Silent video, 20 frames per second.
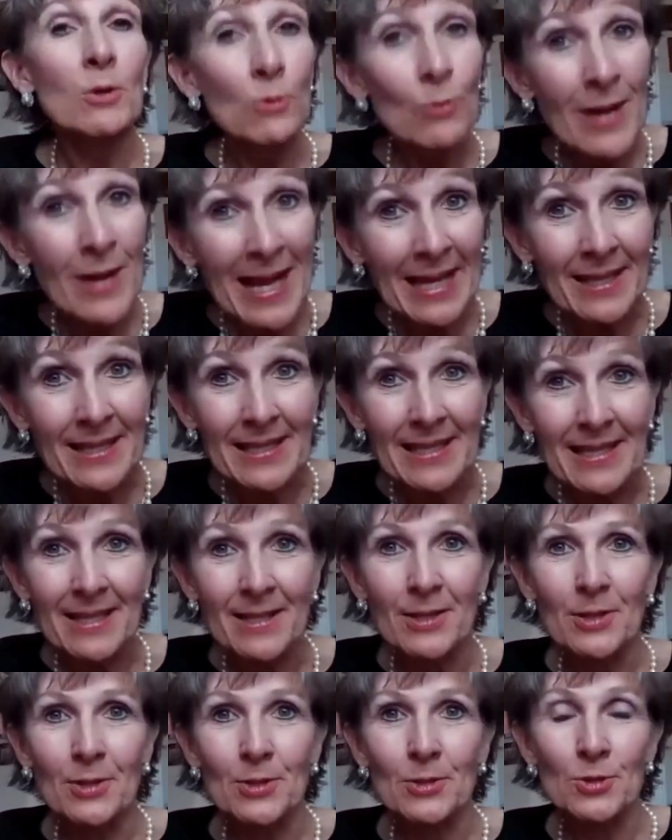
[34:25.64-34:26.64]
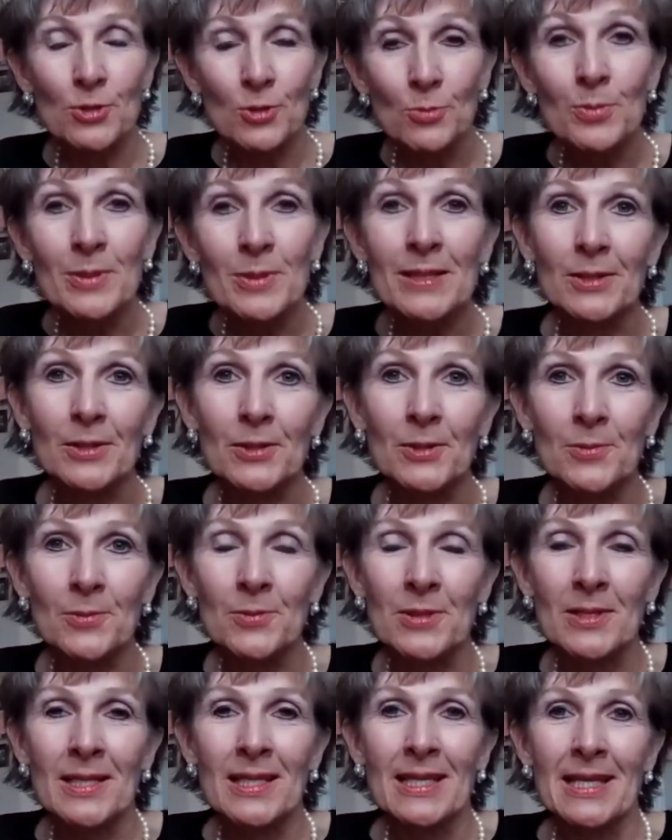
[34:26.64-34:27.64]
Randi Dubiel.
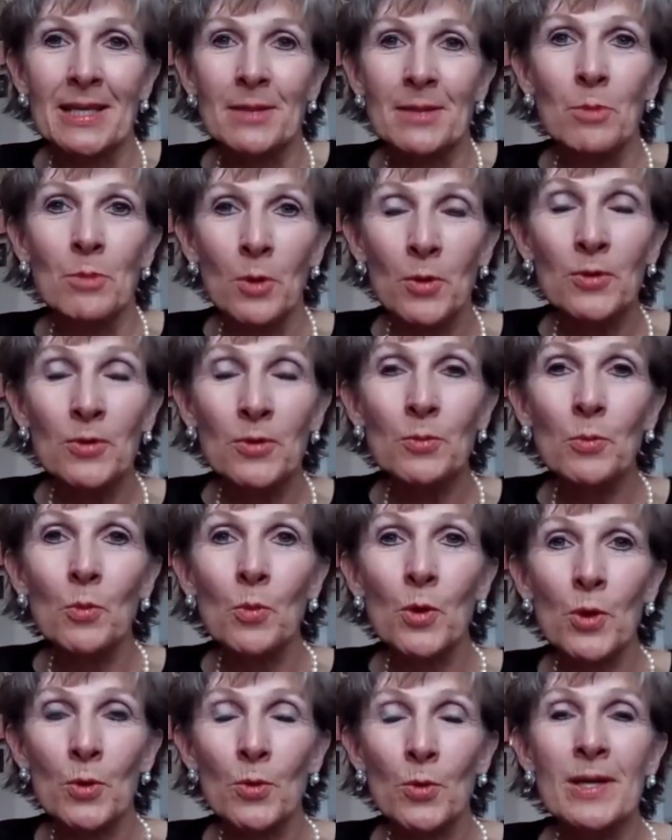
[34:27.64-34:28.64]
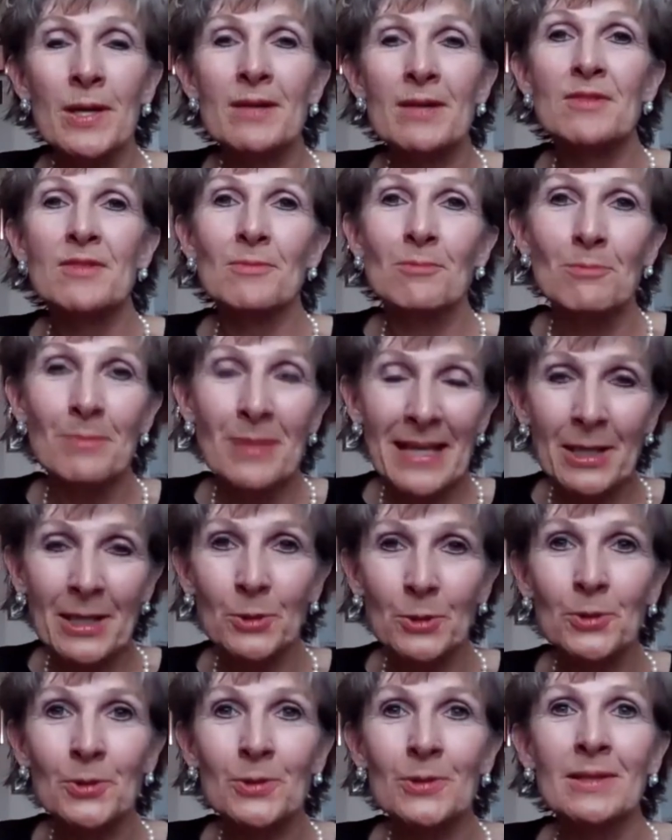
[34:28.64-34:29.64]
Both were with
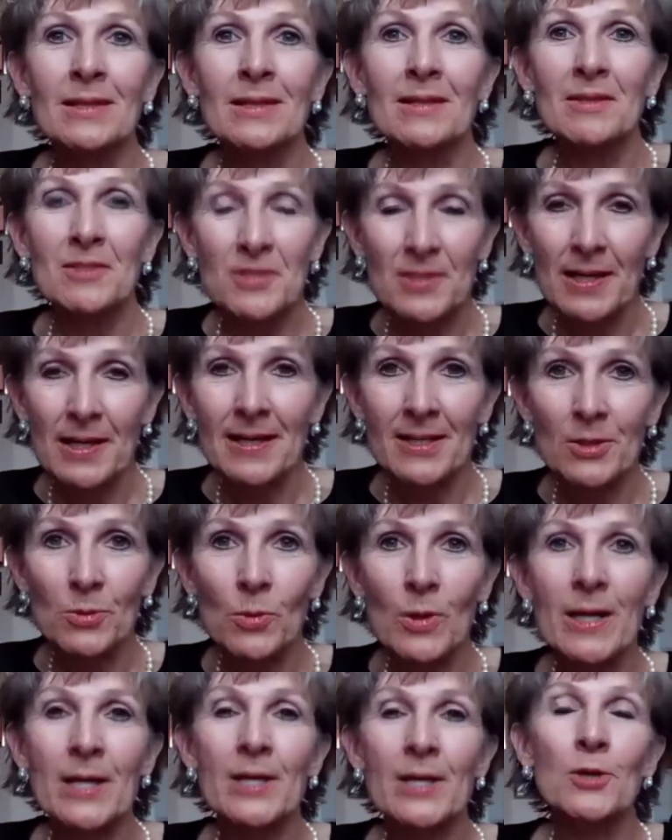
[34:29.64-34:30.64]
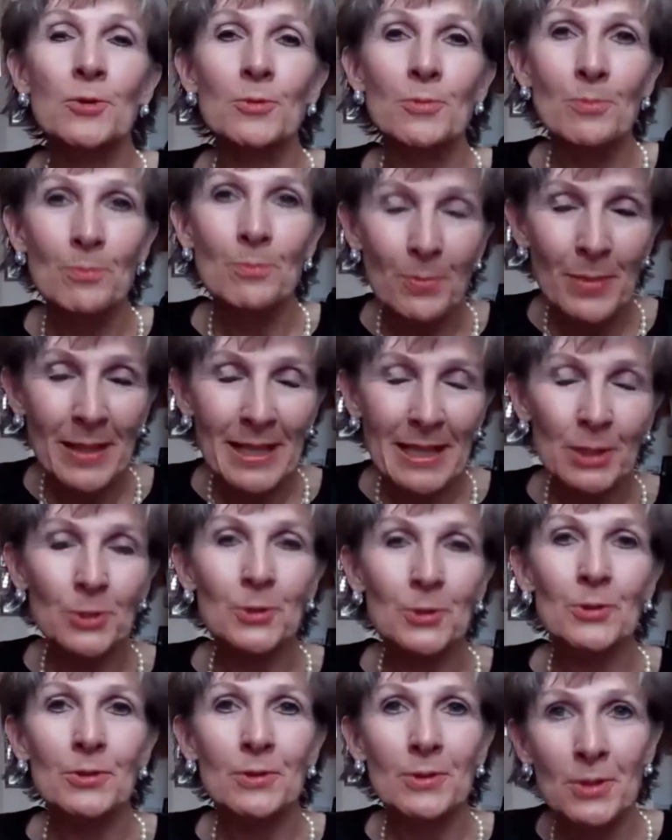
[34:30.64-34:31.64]
Baylor, Scott and Wire,
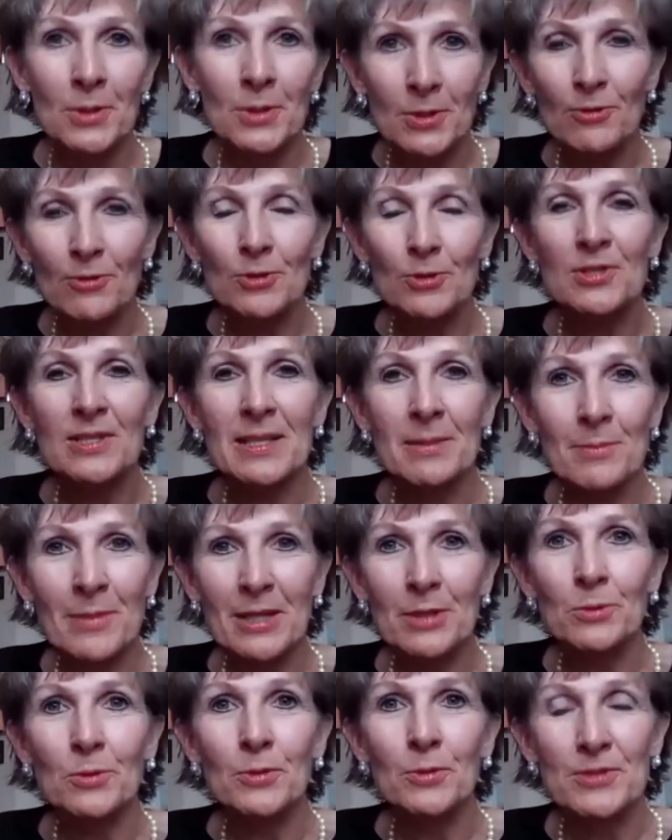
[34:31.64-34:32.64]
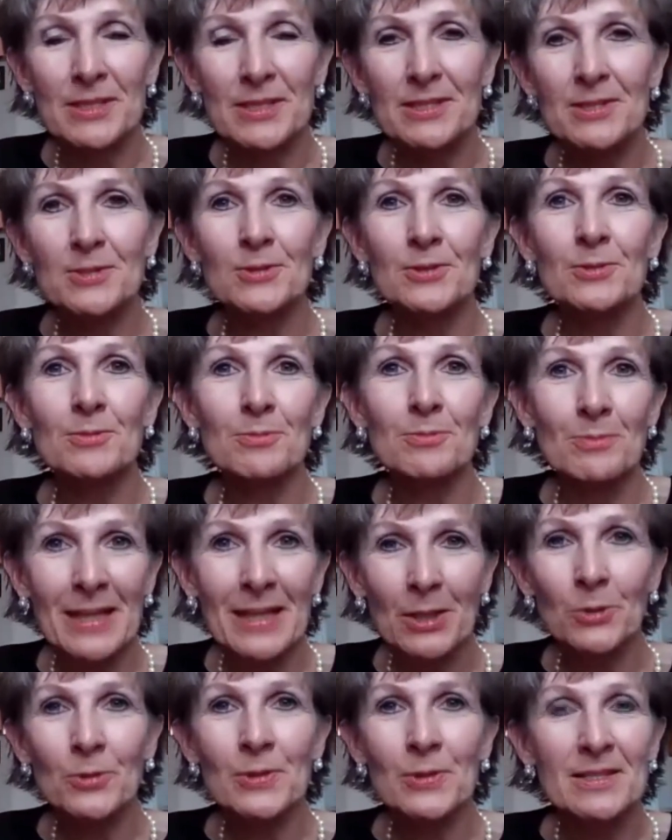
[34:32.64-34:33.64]
Baylor University Medical Center,
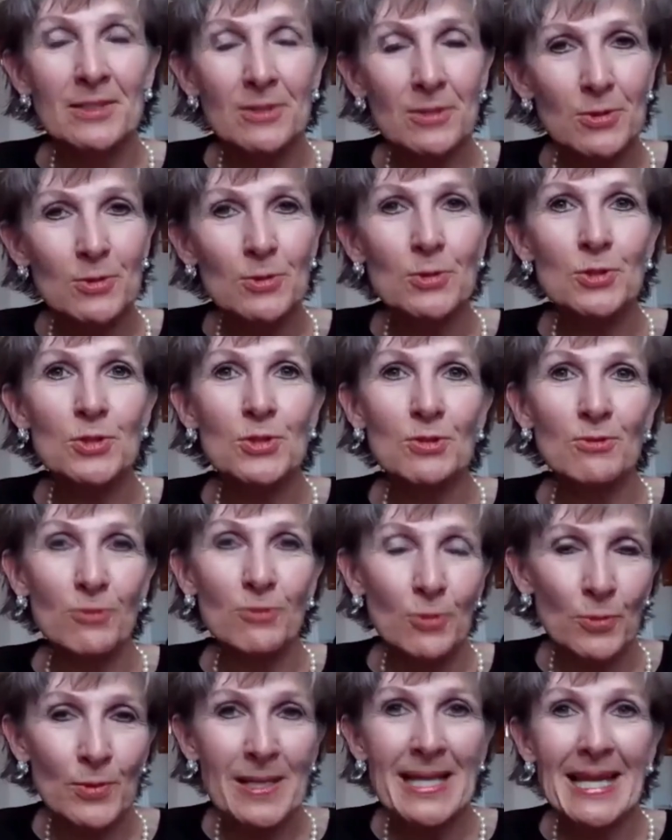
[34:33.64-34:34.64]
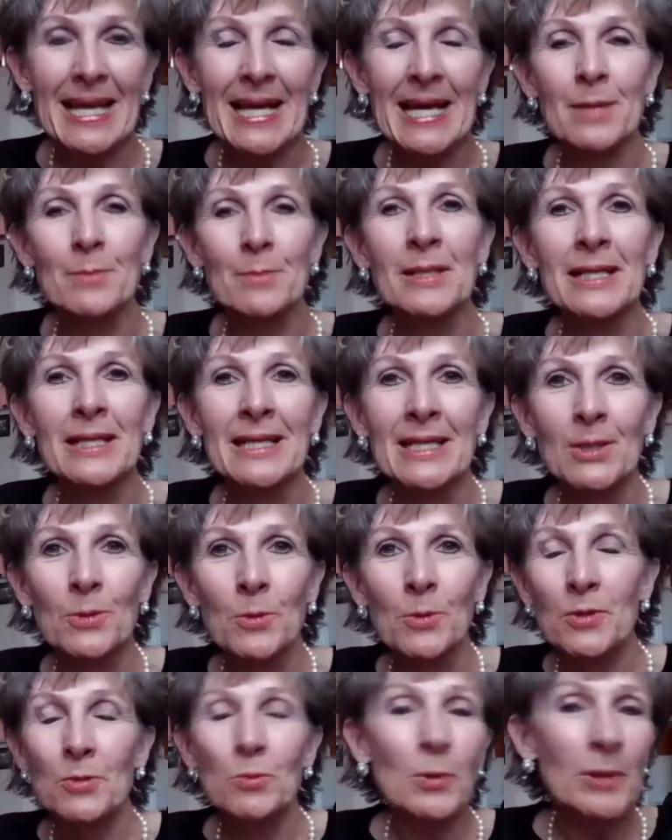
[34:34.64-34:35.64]
Baylor Institution for Rehab,
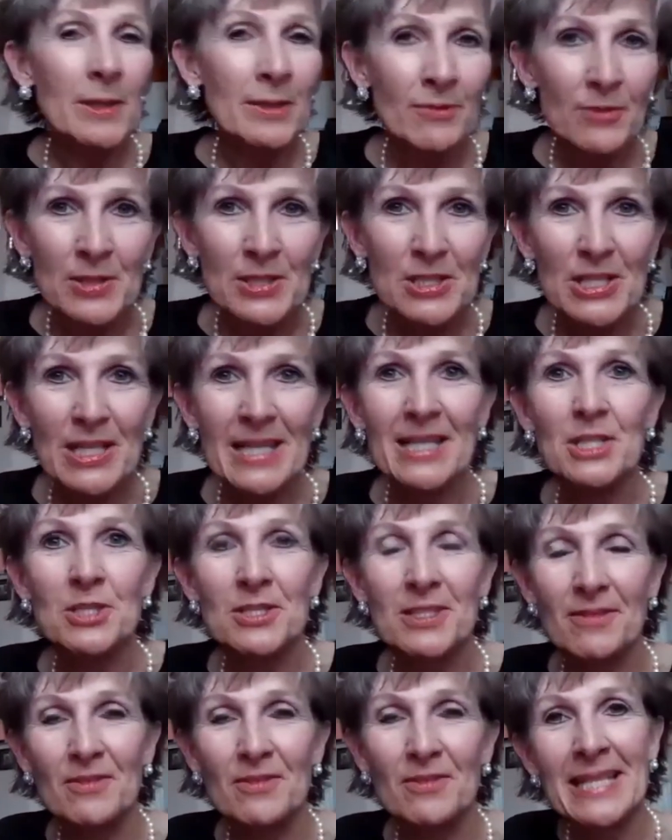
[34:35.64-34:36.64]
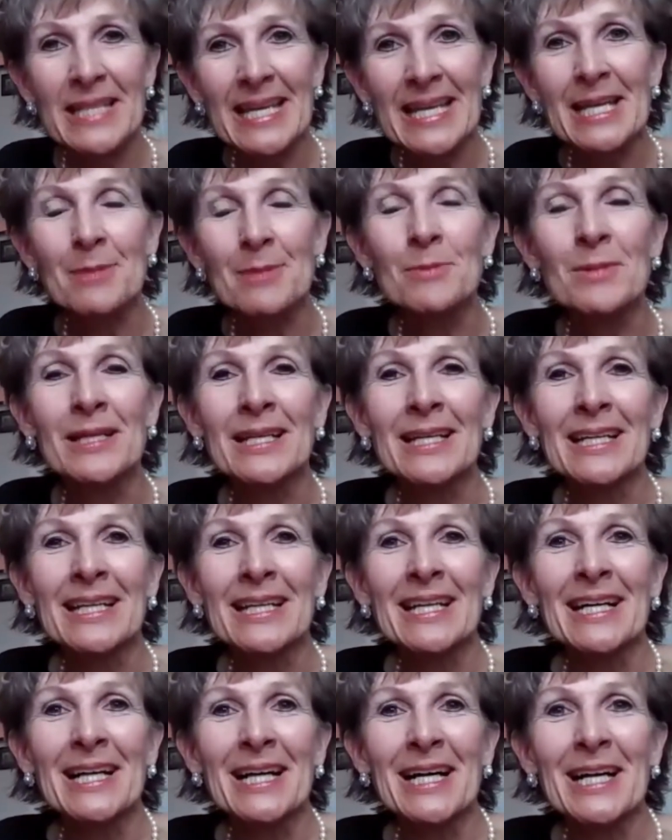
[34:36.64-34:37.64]
with whatever the changes of the name,
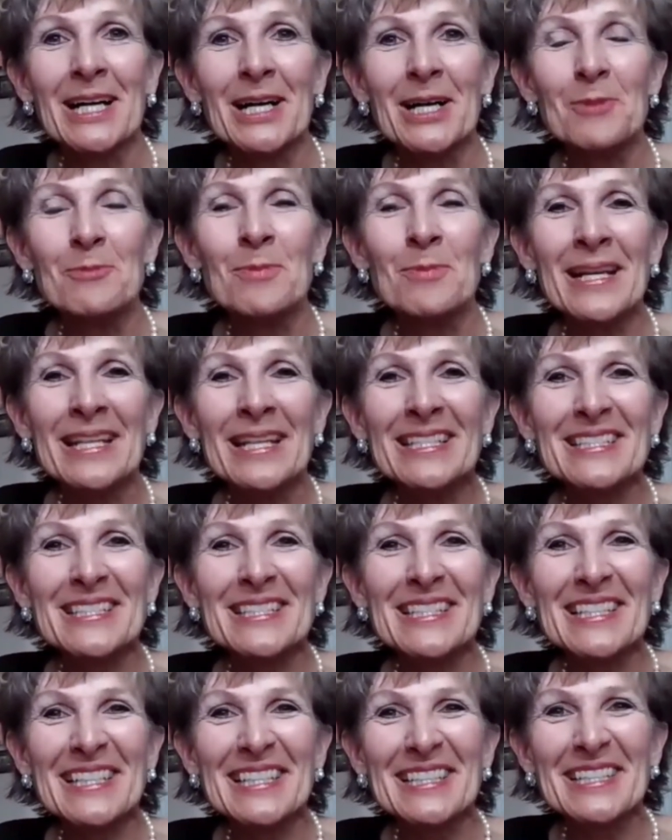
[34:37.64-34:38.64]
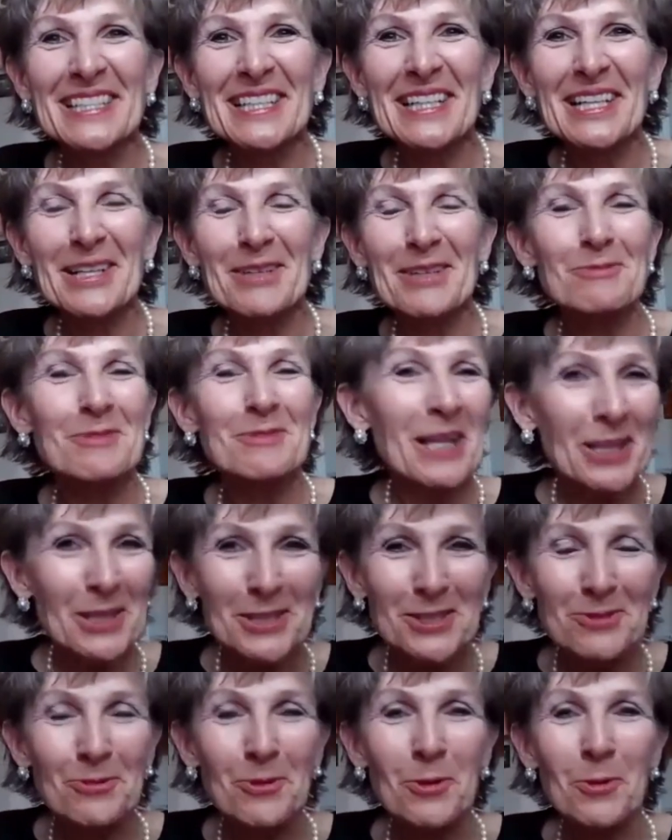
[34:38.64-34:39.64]
based in
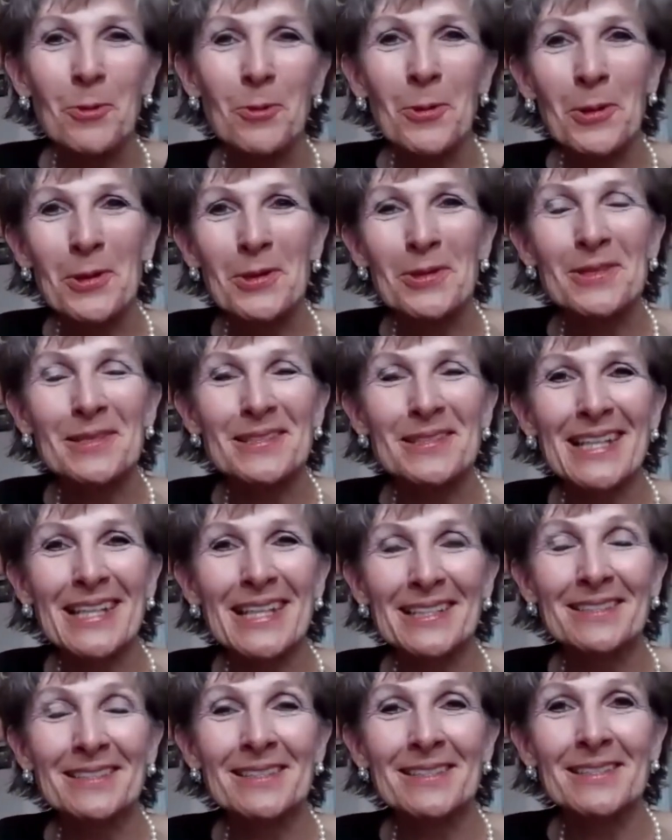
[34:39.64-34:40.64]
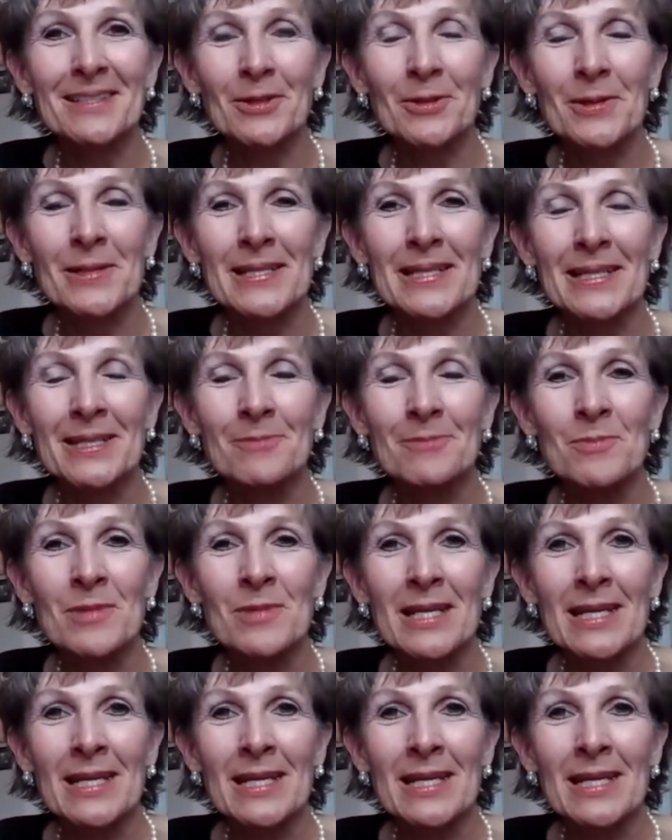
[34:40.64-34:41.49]
Dallas-Fort Worth, Texas area